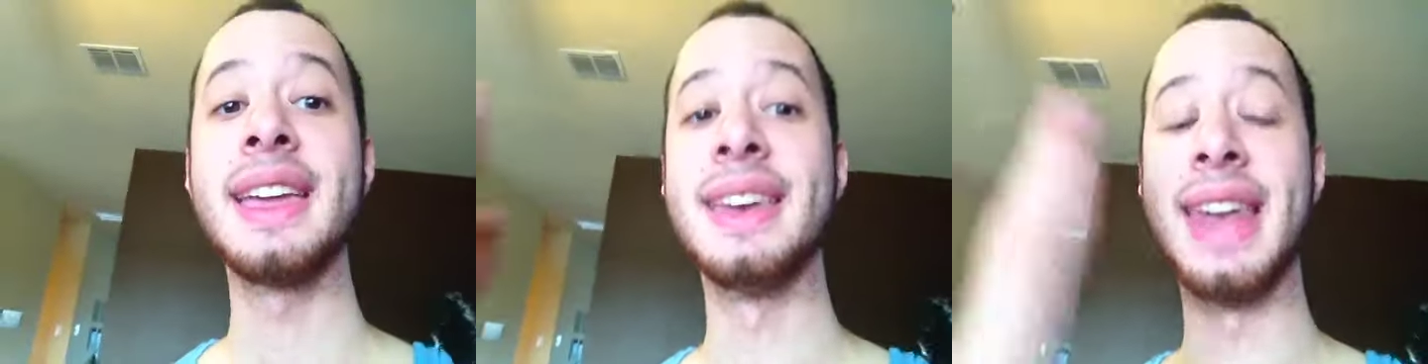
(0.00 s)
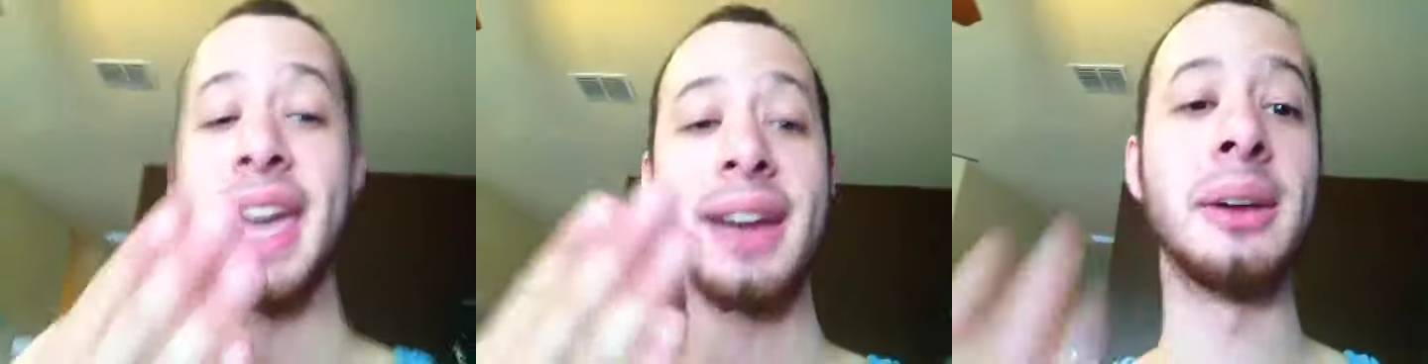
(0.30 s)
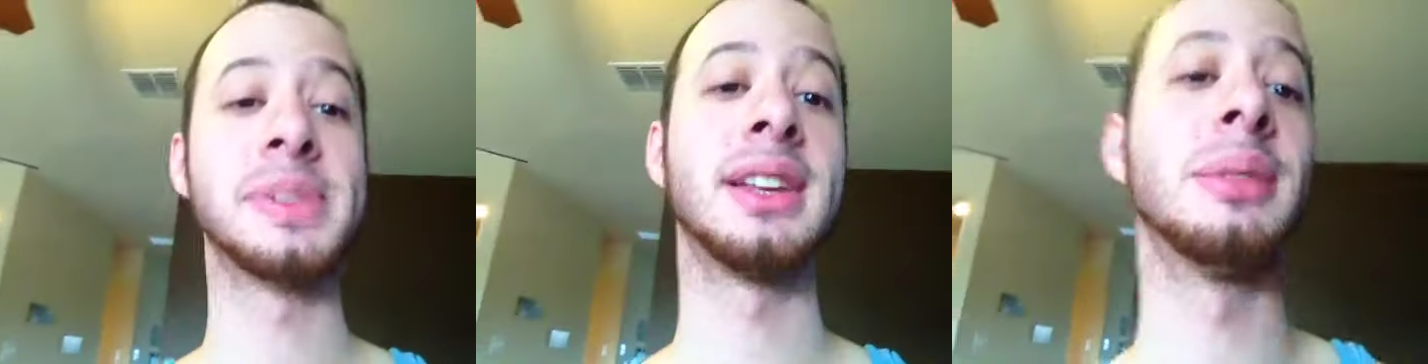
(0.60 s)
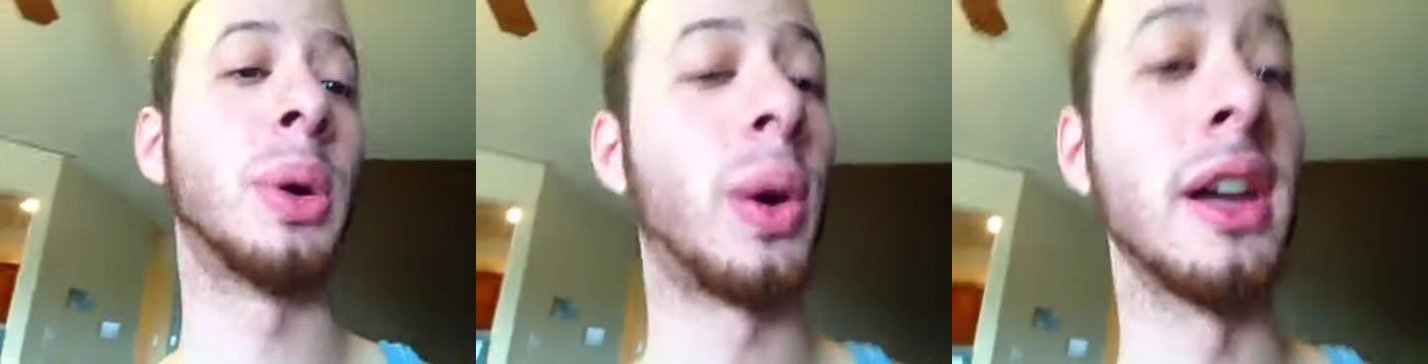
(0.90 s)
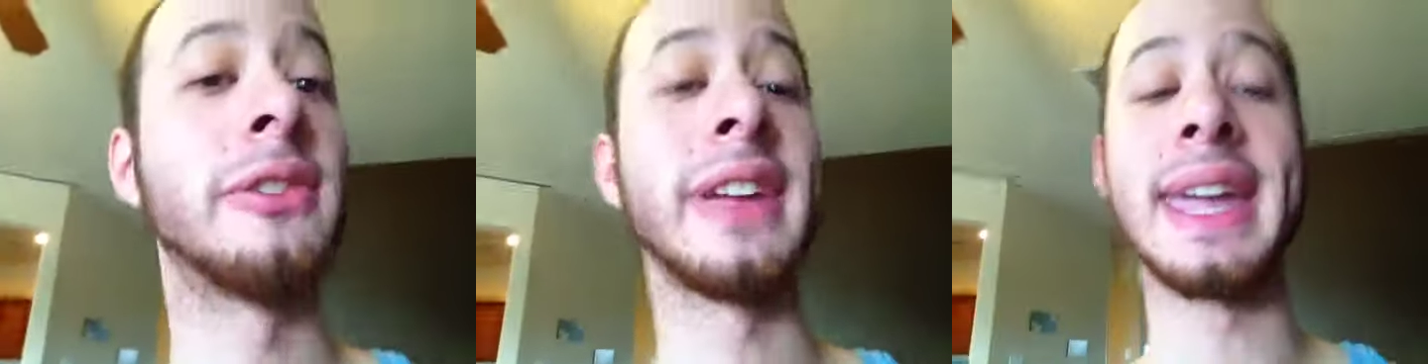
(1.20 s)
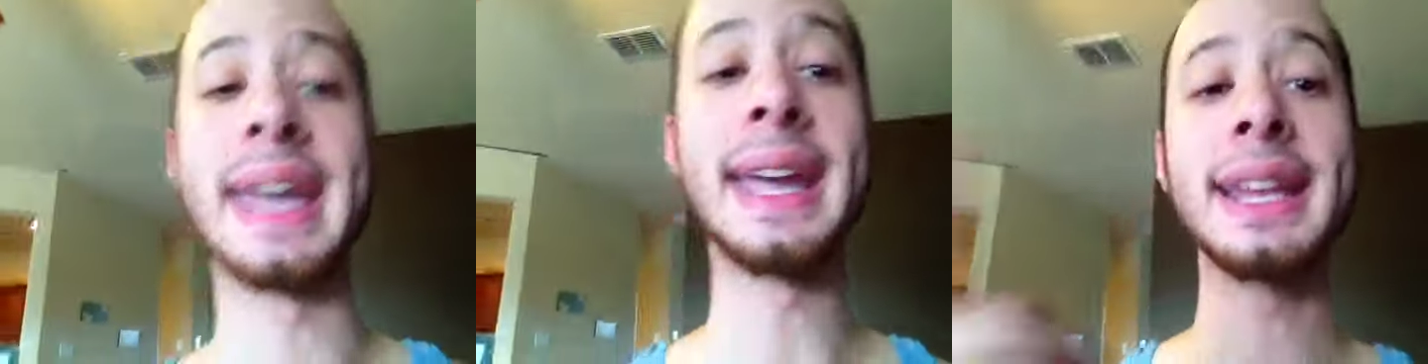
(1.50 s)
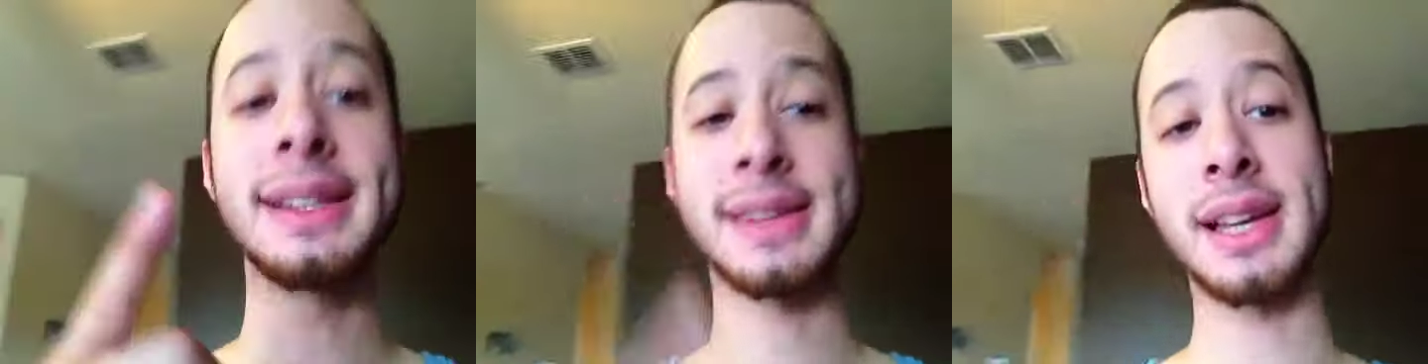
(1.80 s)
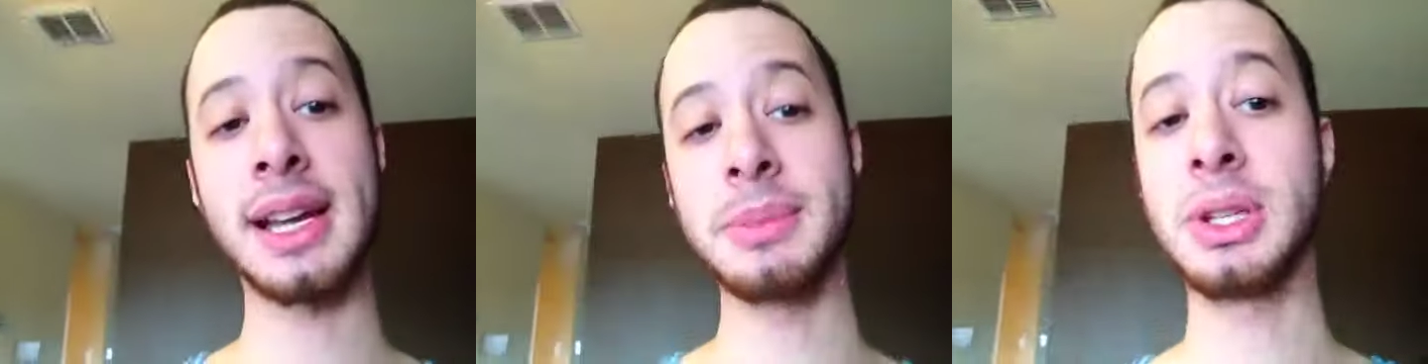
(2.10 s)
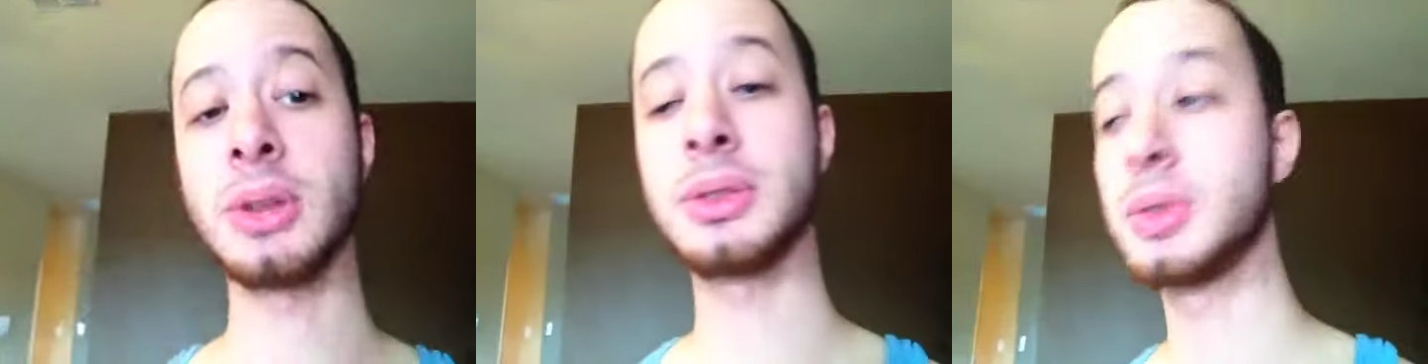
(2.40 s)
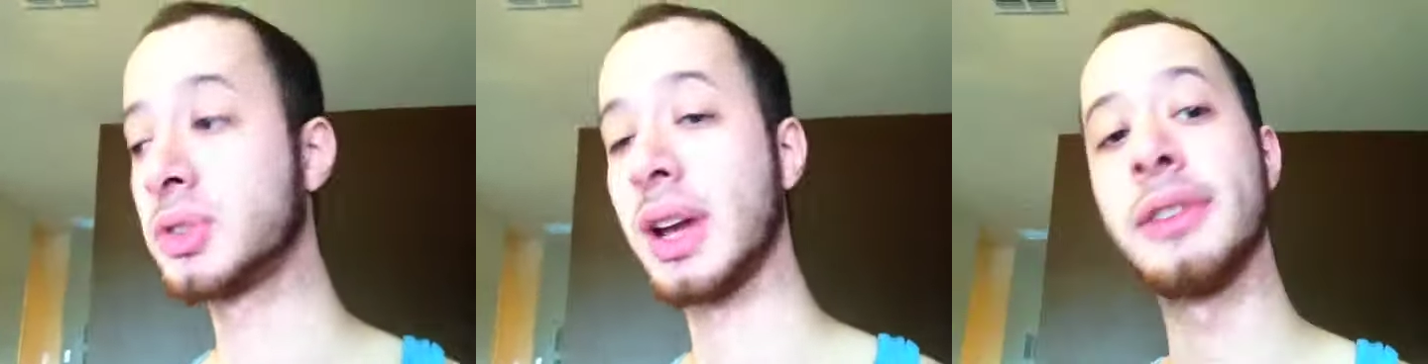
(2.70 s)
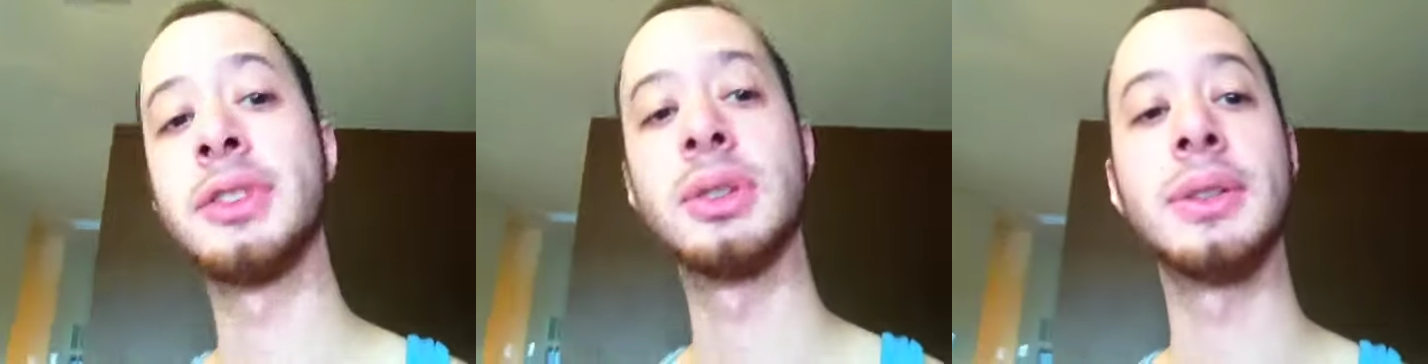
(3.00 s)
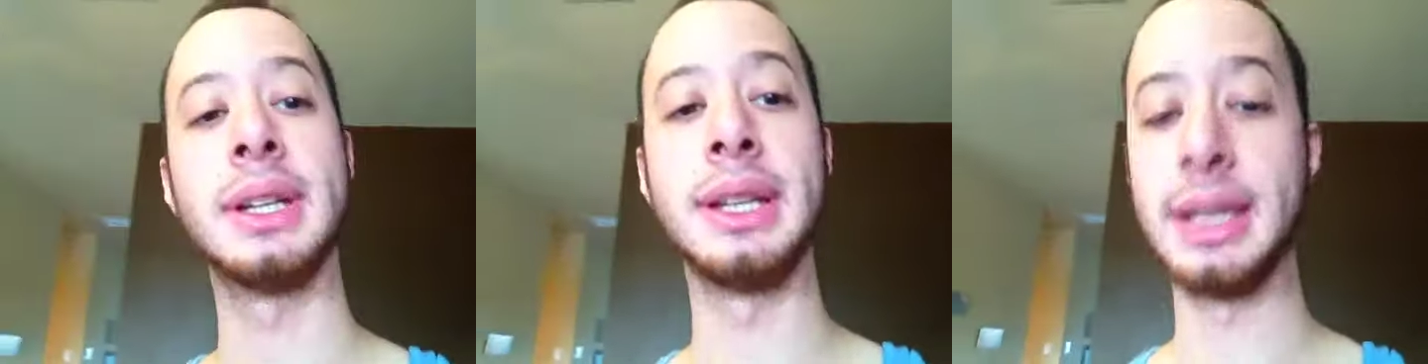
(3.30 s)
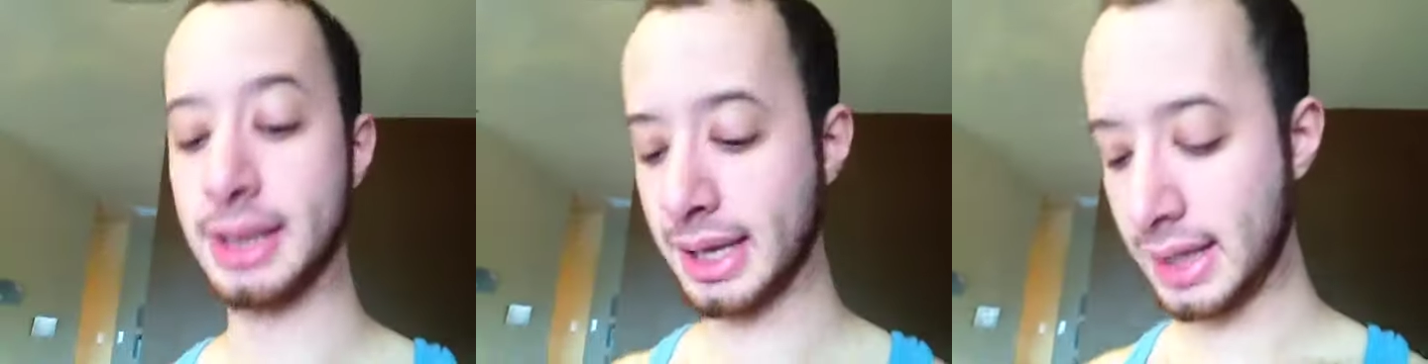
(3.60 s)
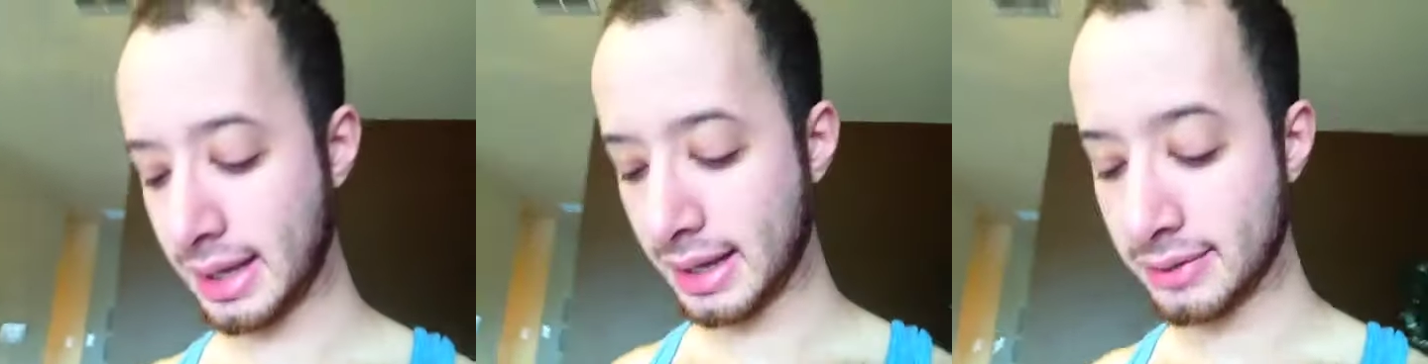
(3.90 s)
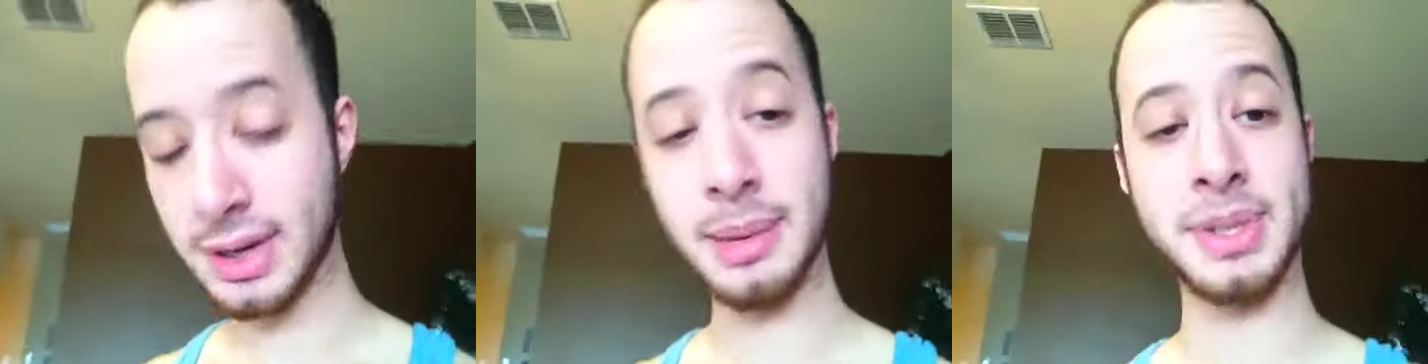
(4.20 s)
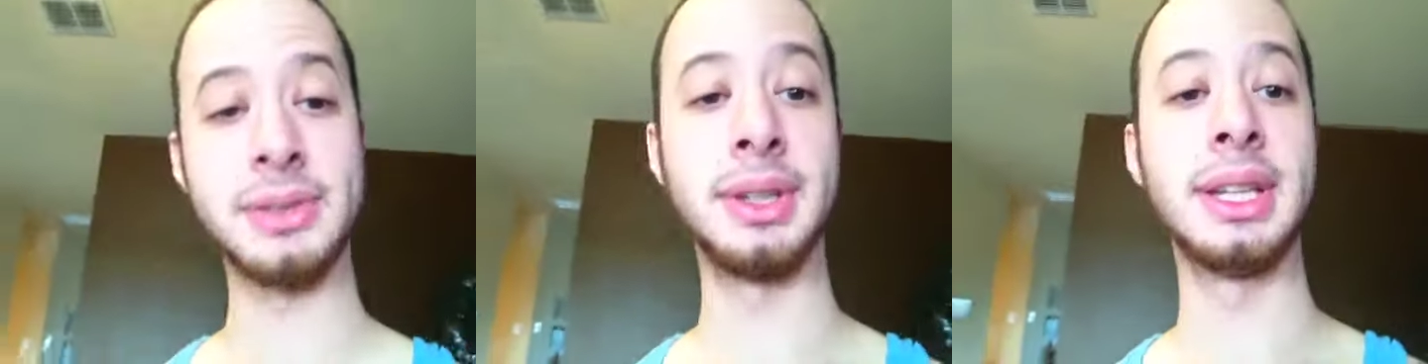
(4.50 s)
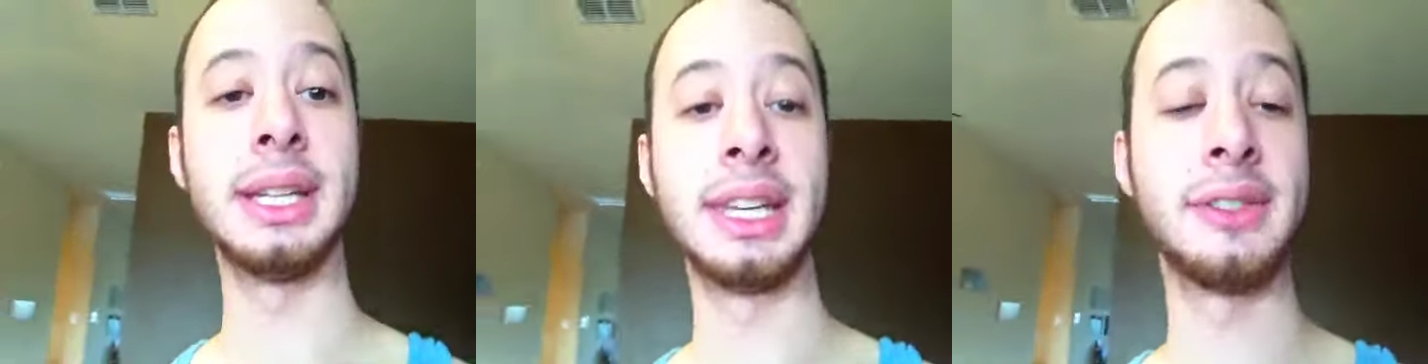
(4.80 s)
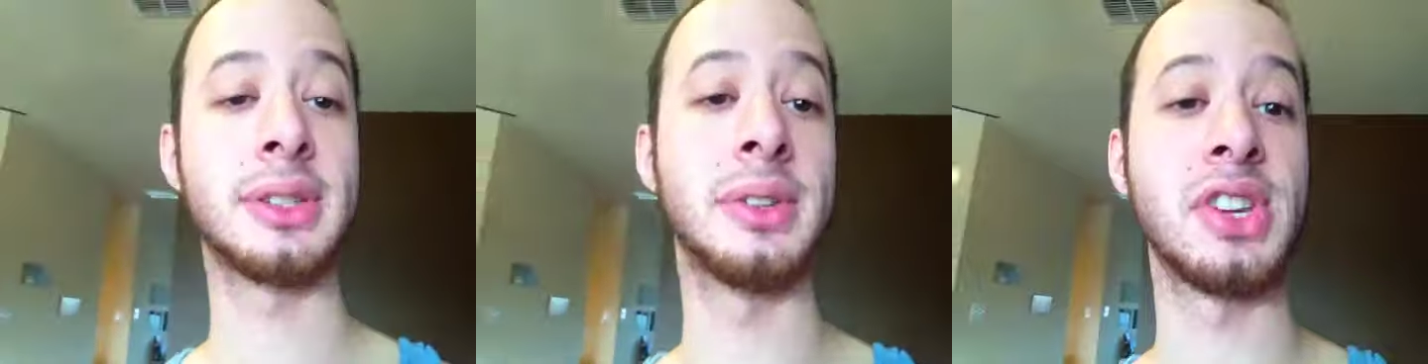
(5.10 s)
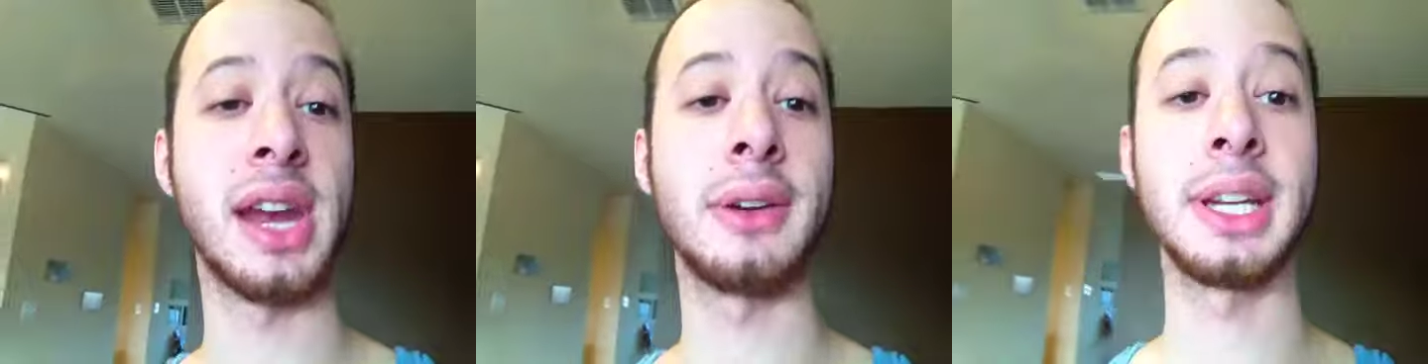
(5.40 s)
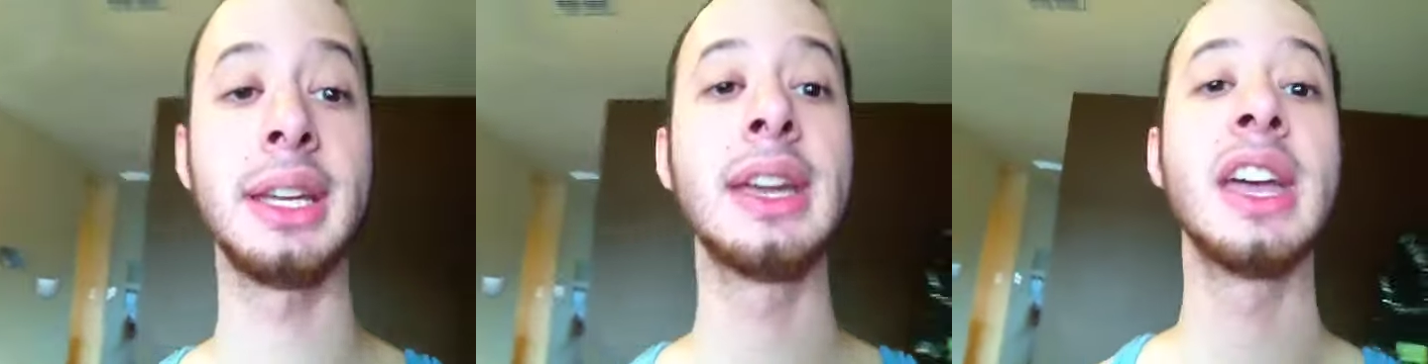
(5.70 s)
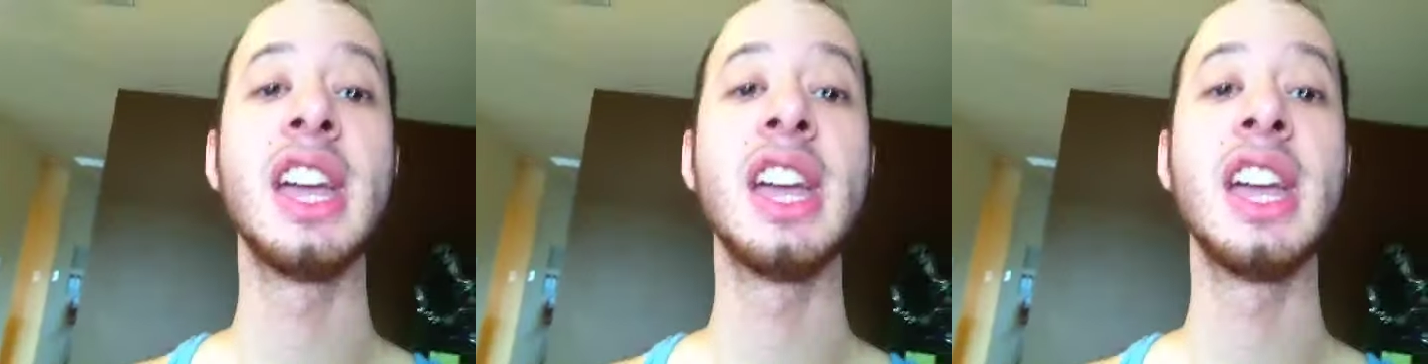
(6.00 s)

Now I'm telling my wife, anytime you go through a drive-thru and, and they have an opportunity to give to a charity,